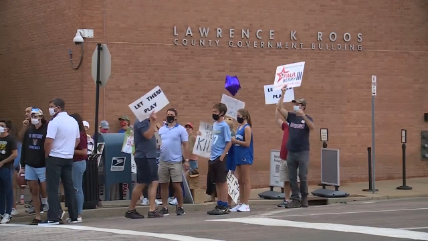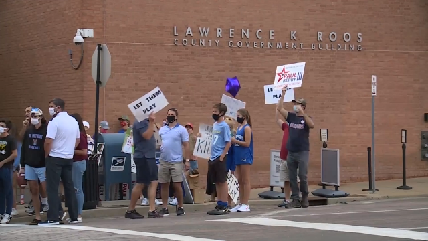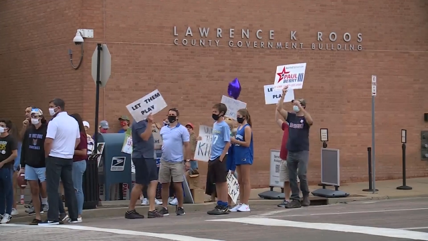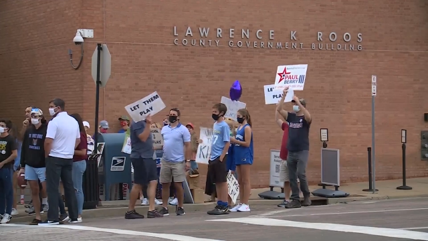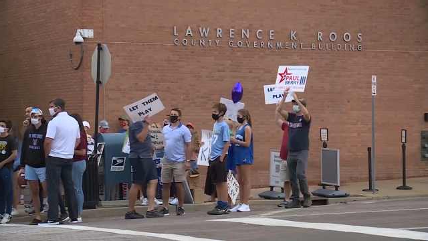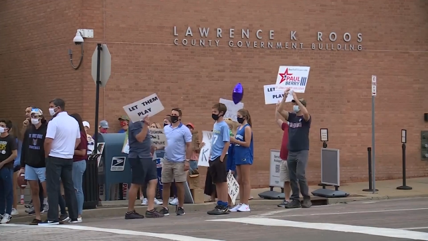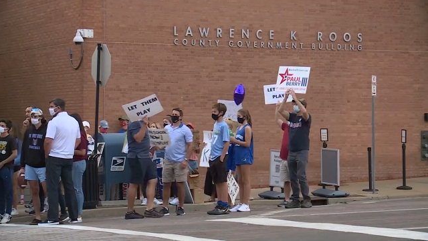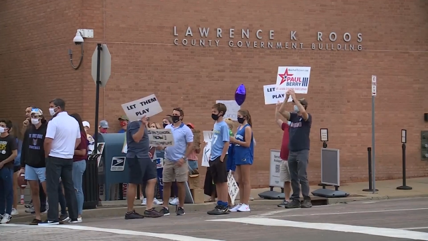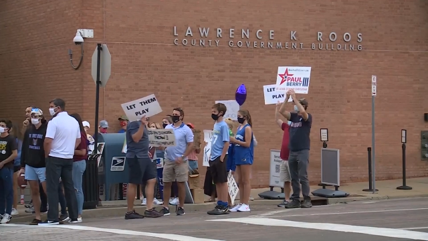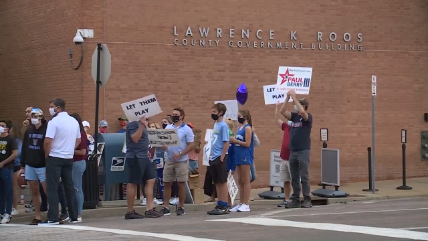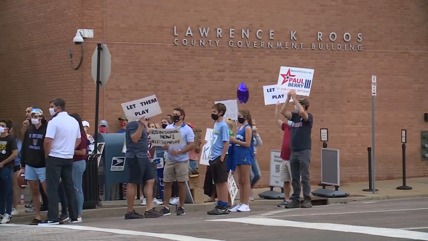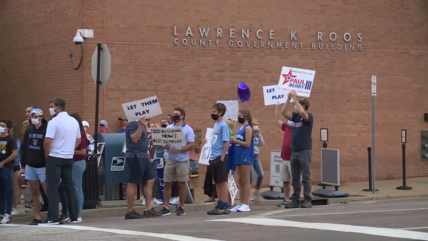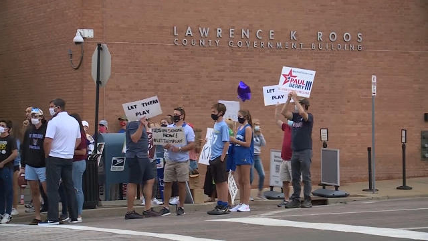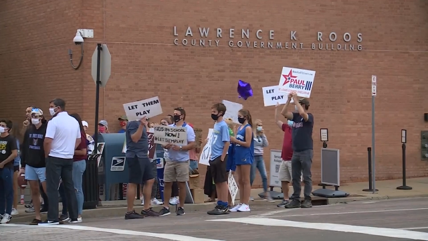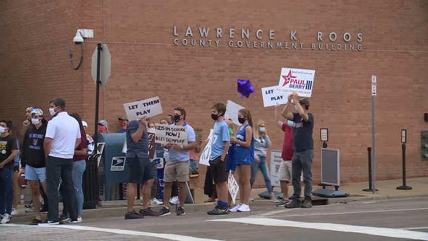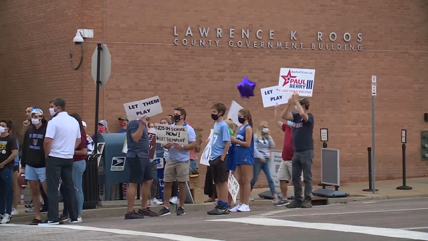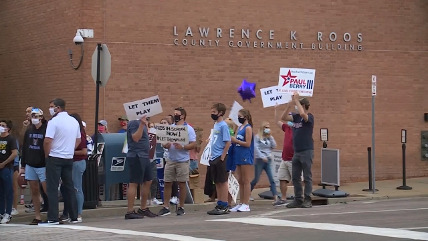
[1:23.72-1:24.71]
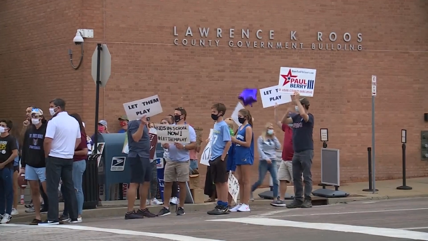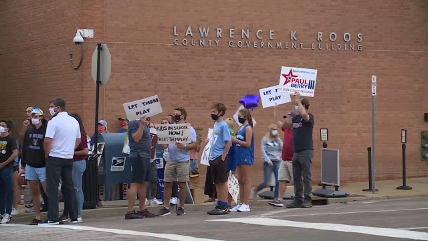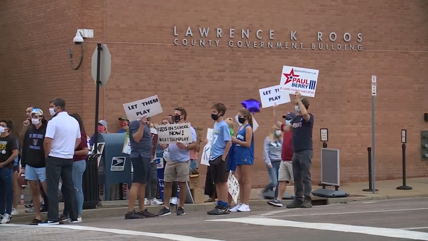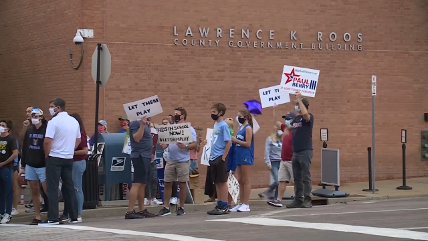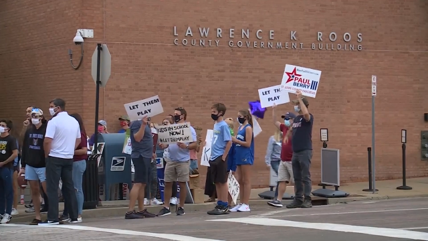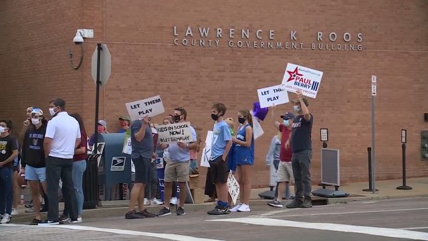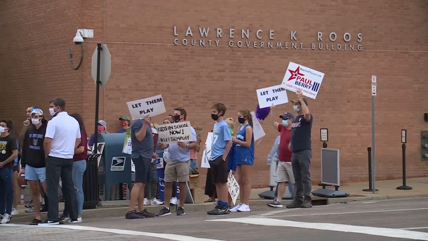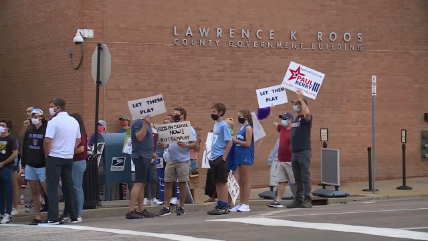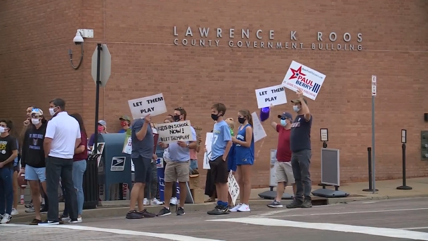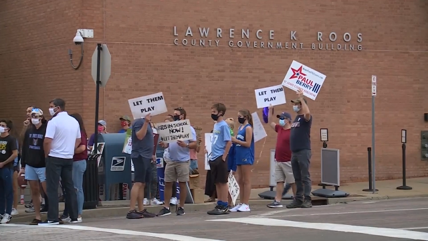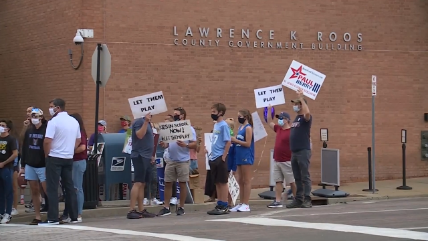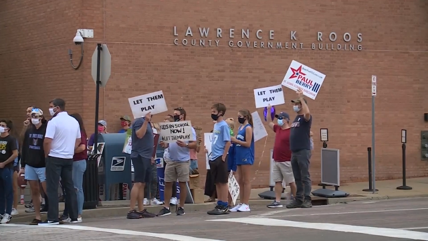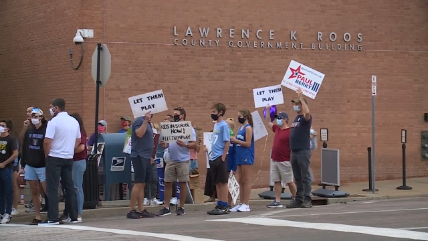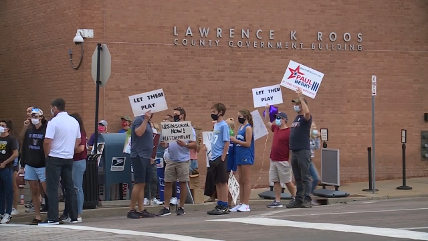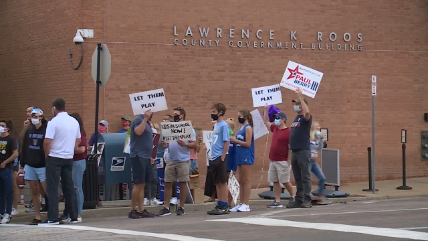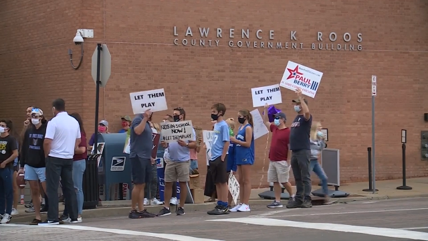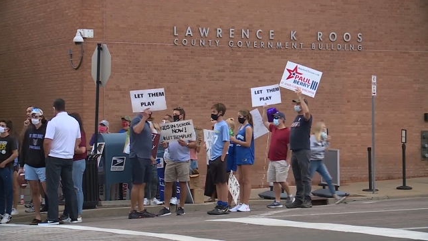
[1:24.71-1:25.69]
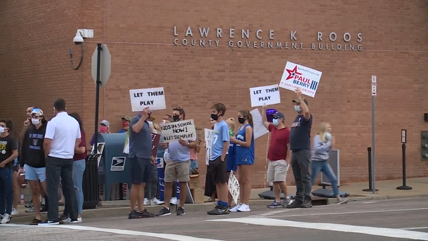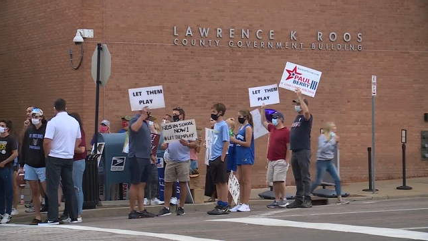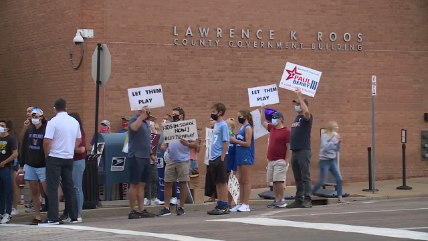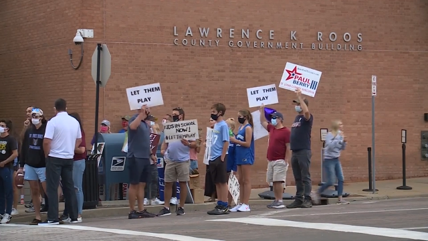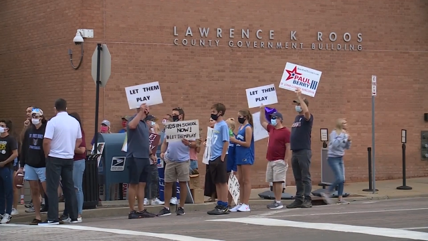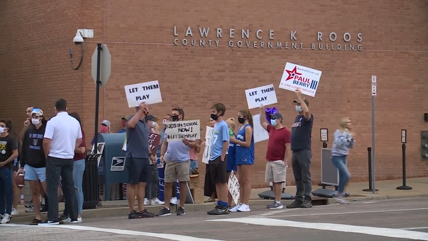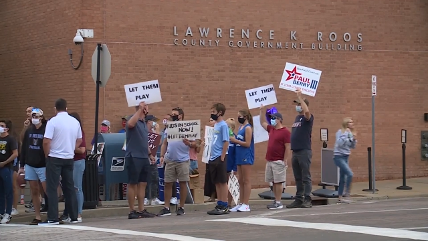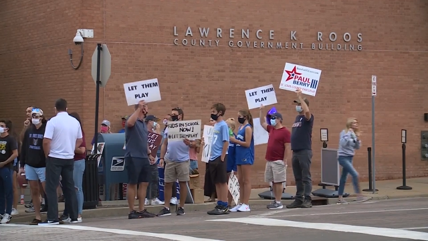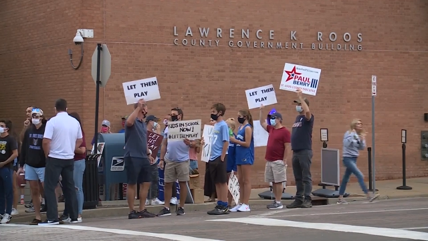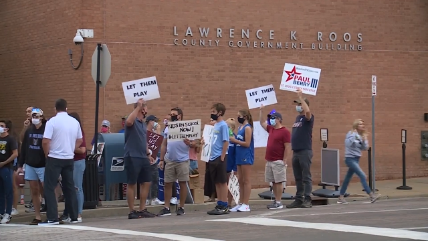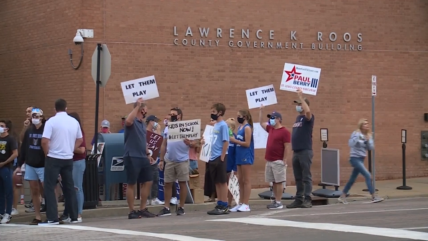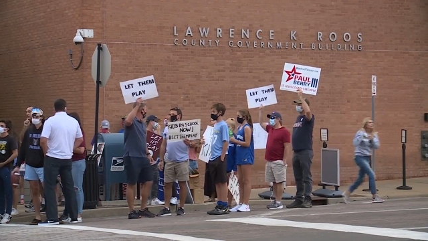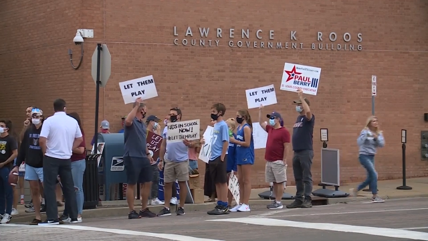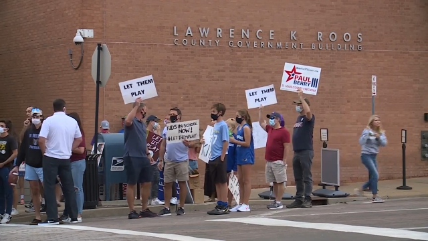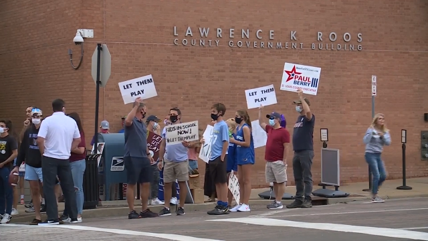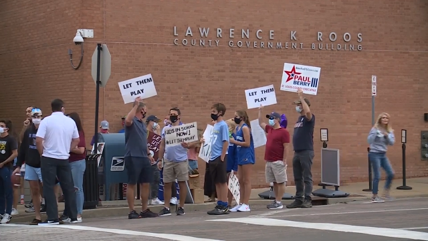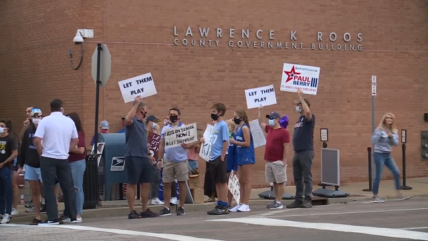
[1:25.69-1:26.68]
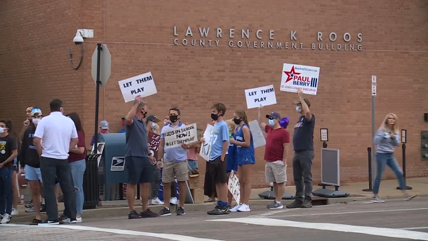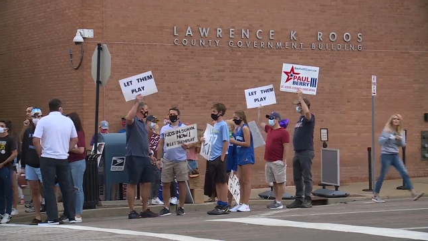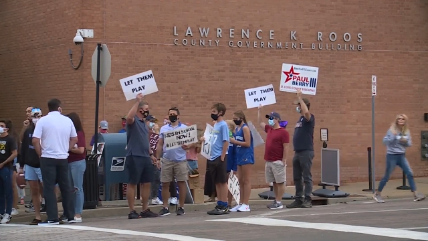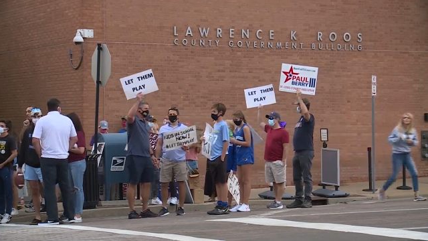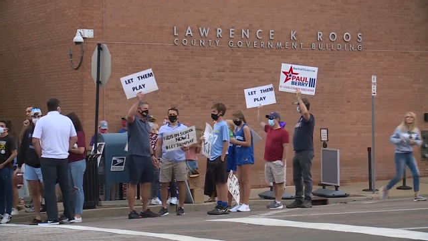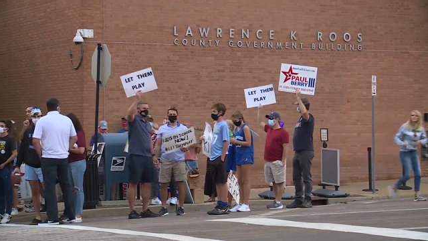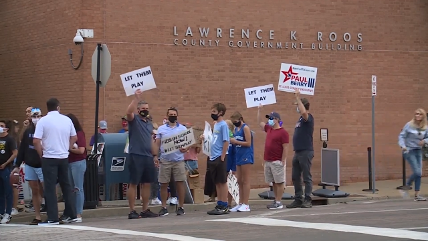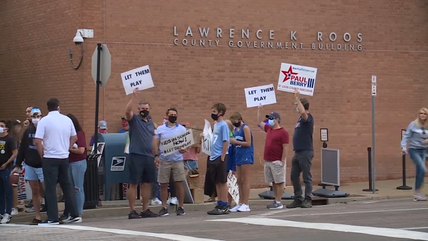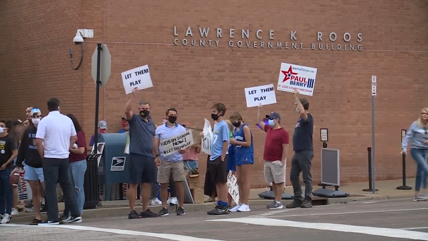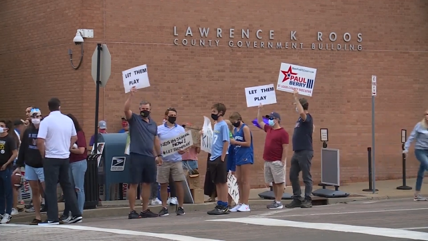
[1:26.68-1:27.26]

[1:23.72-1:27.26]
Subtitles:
No face is visible, so there are no lips to read.